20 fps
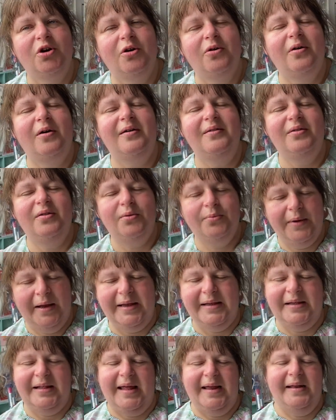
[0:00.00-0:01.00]
or the
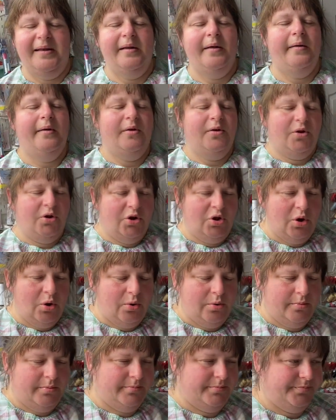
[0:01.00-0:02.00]
waistline.
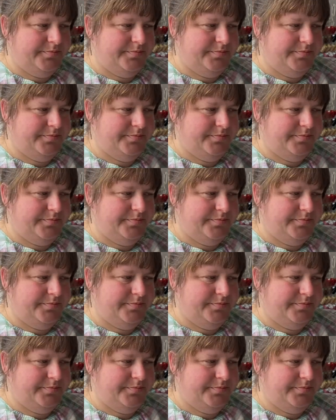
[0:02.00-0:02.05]
So,